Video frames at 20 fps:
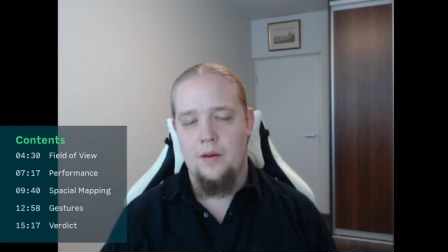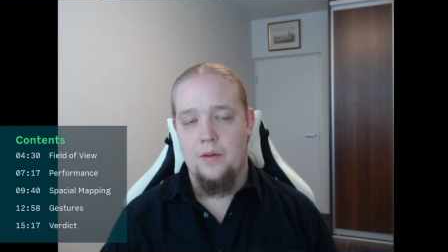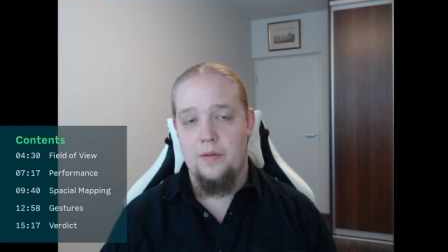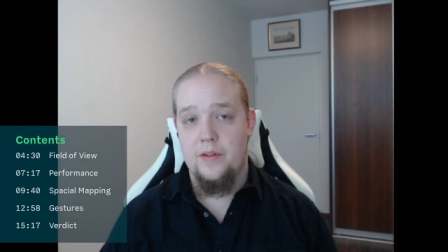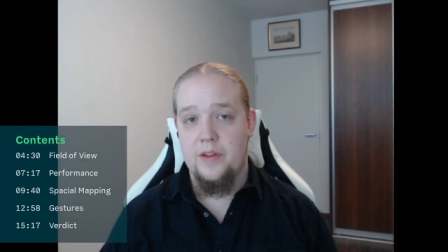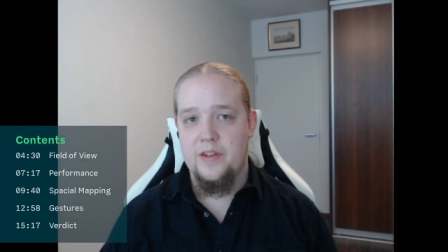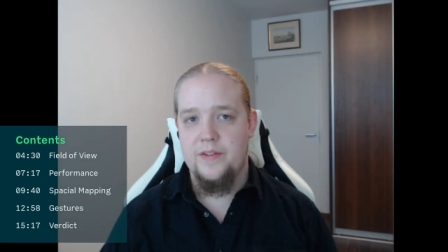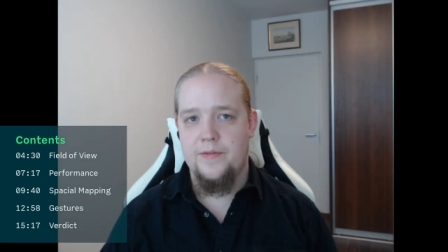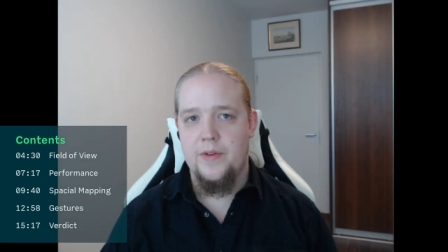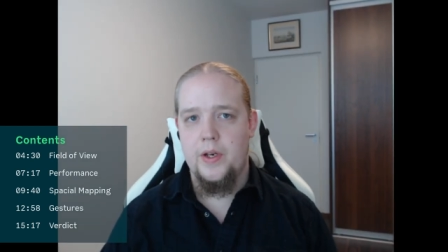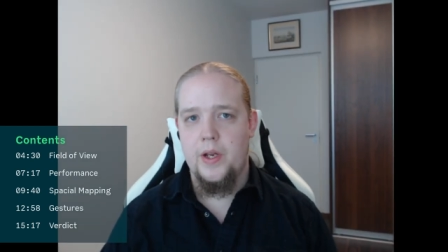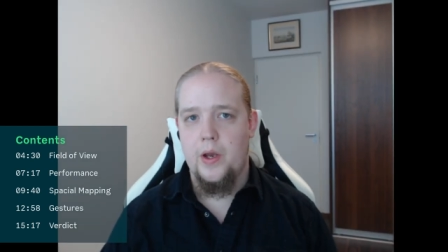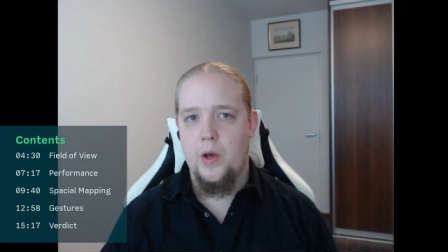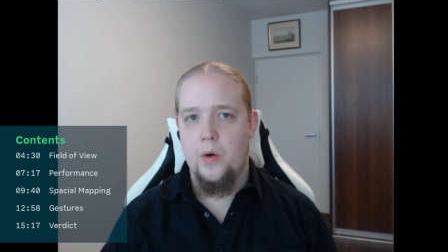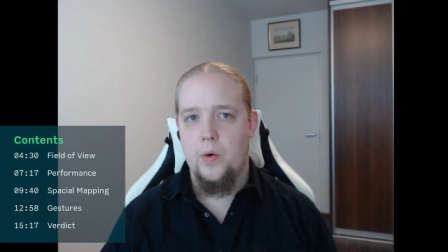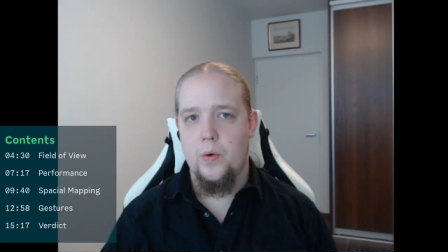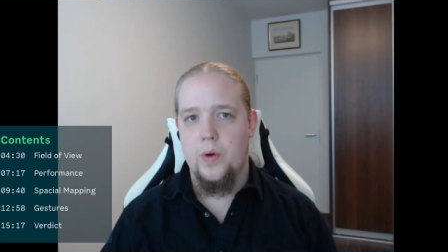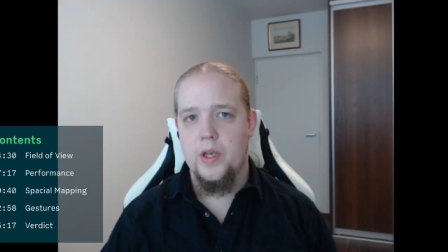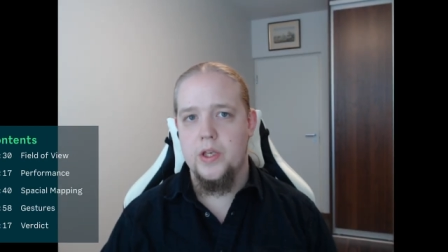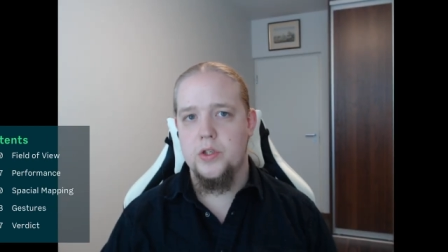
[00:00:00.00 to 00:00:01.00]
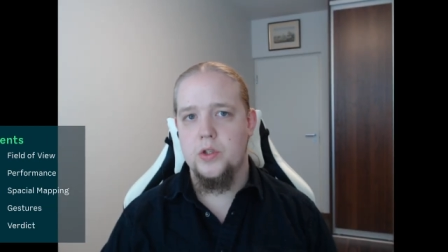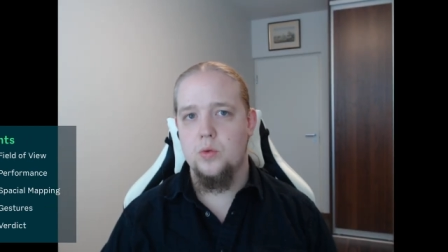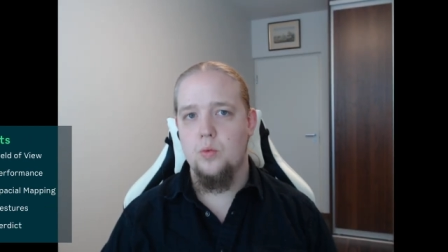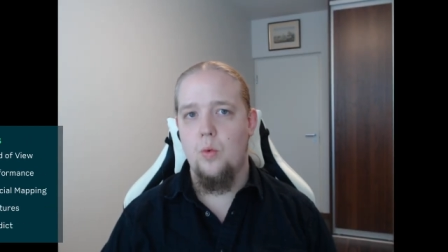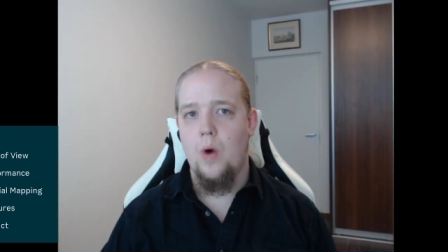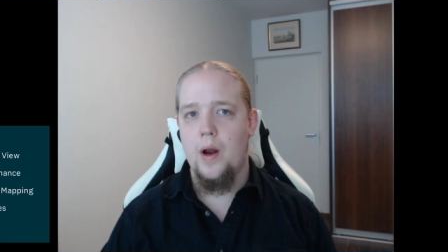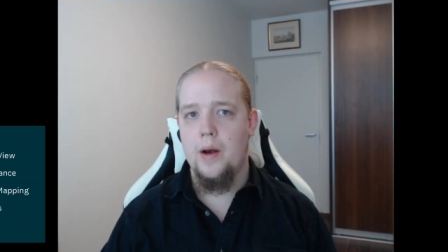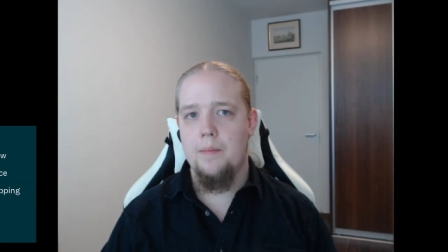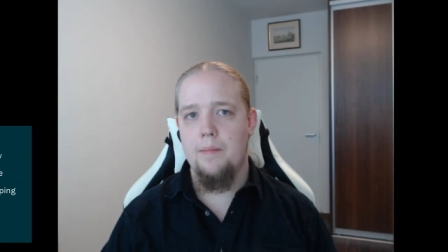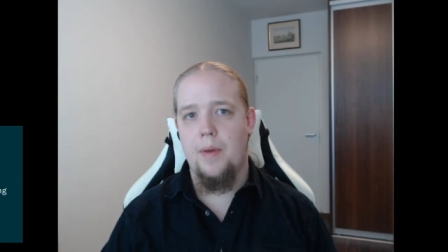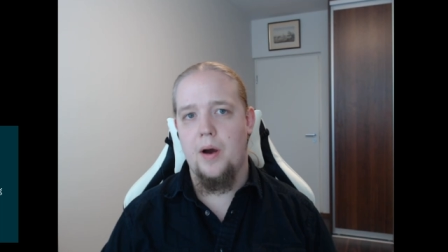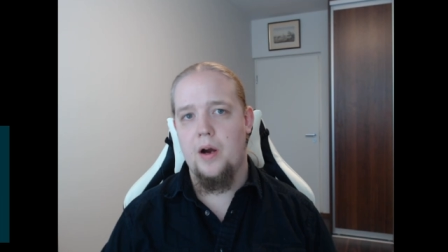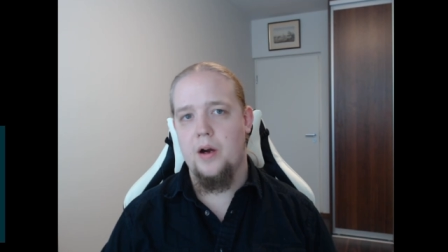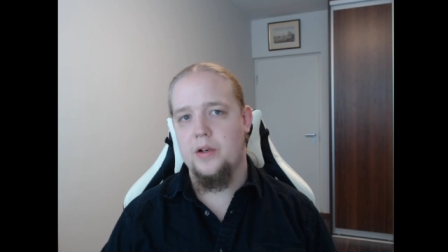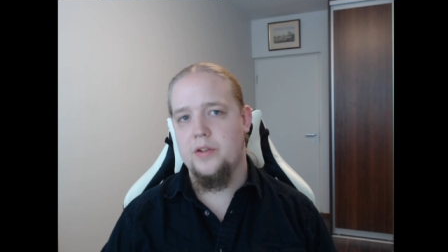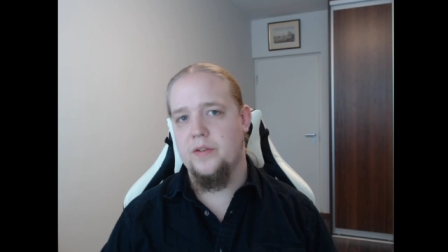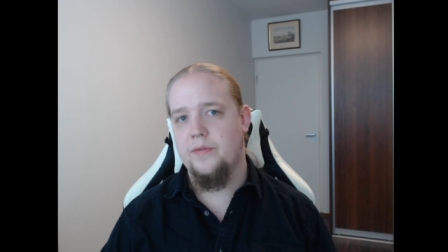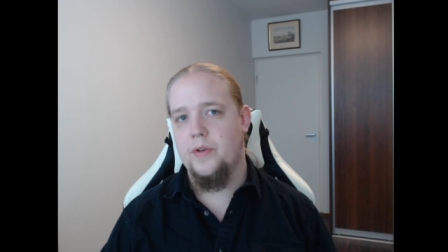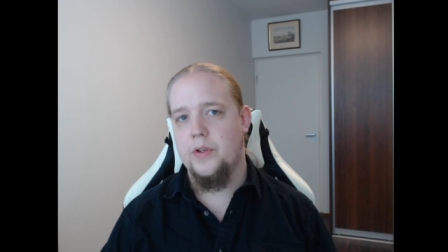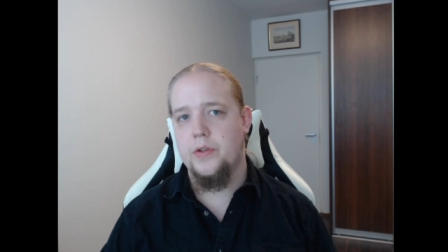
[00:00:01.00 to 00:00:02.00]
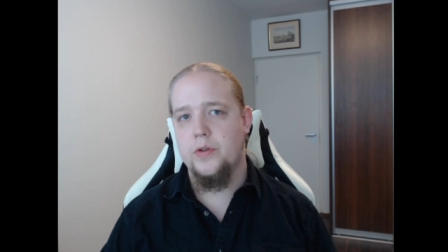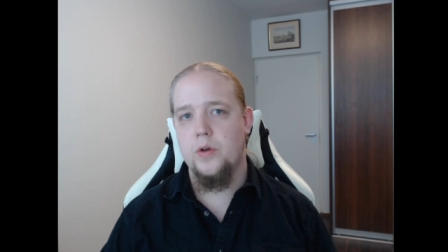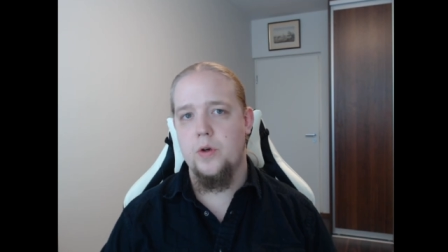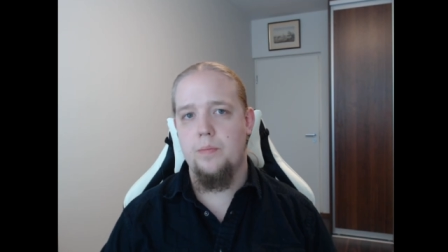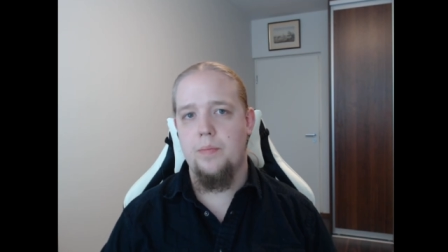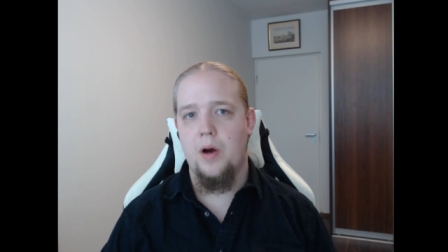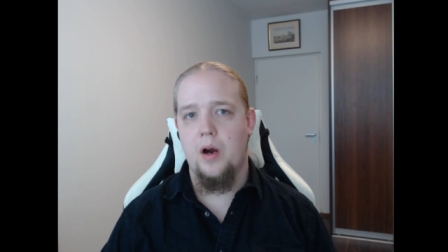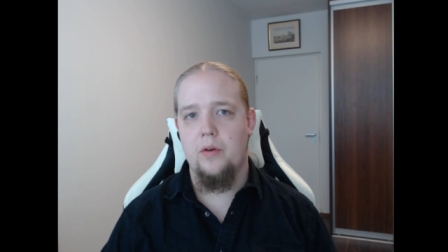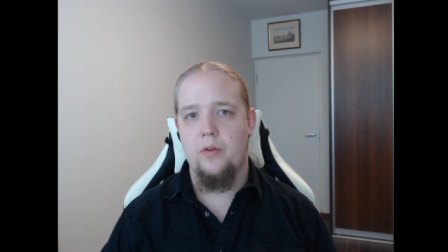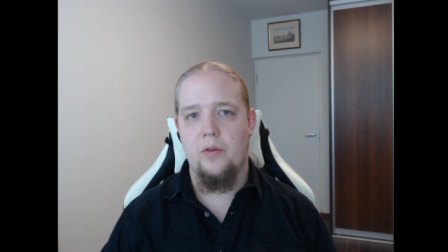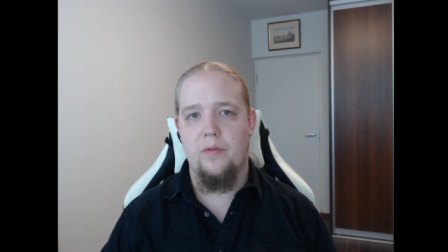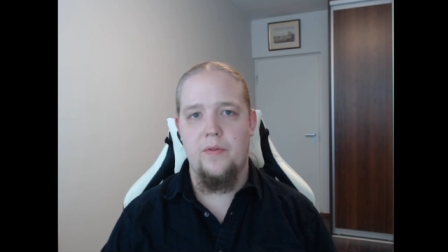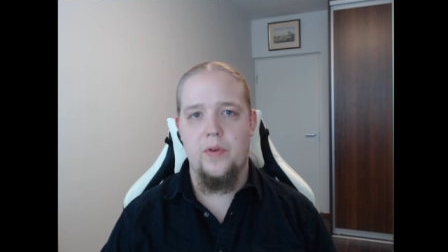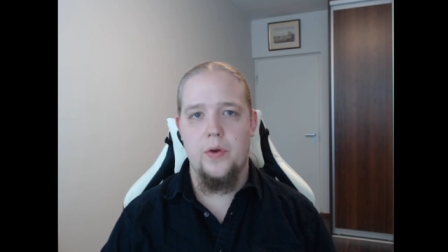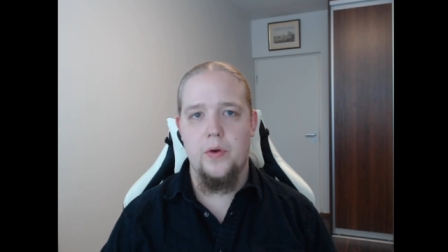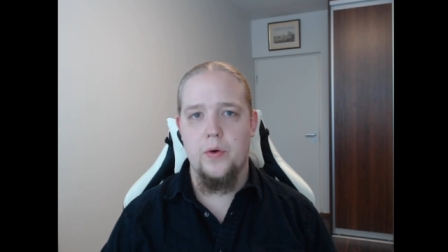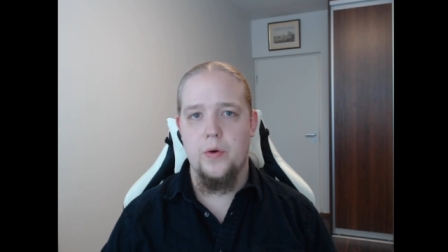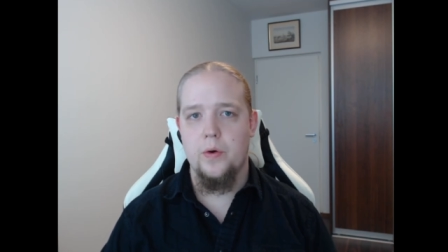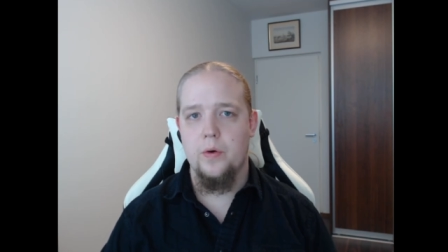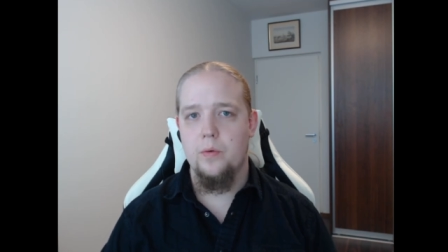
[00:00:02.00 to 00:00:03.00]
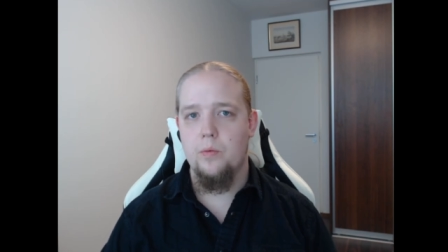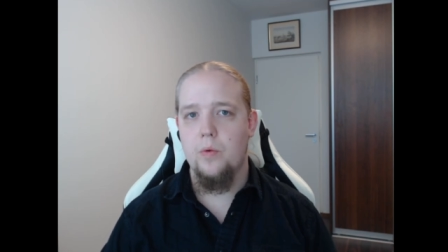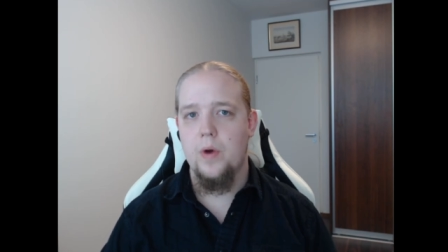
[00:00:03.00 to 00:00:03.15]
This video is one part of a two-part review